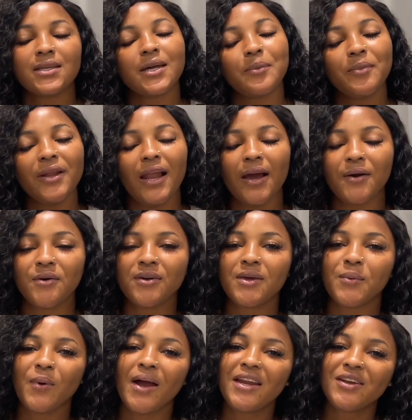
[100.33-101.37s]
And be like,
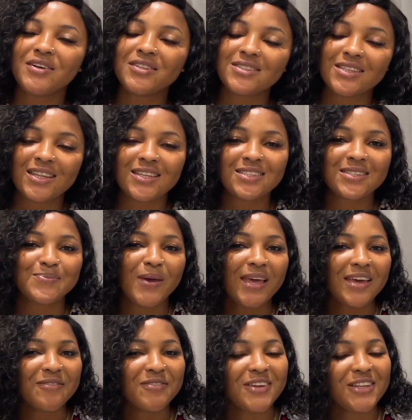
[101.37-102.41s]
okay, why not? Let's
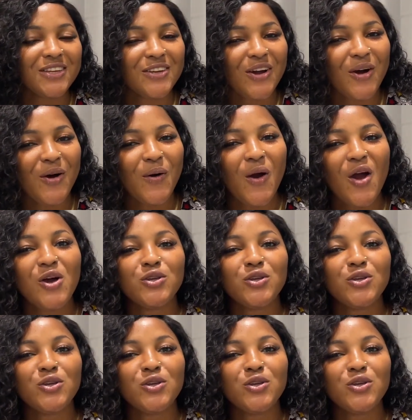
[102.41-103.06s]
make a video.